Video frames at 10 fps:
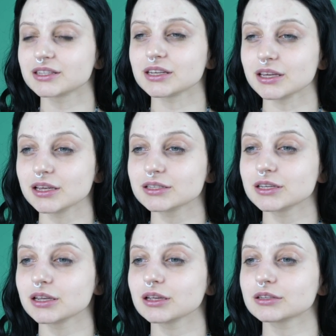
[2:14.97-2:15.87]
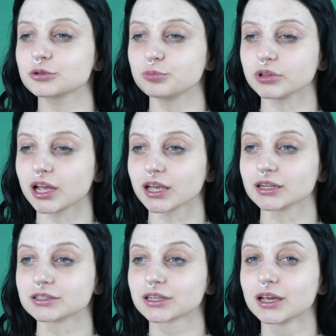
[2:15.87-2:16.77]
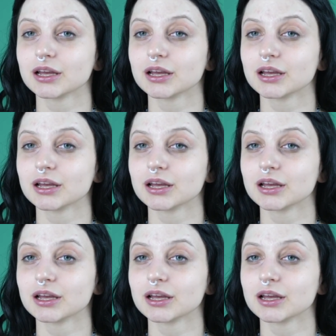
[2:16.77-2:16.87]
it's easy to blend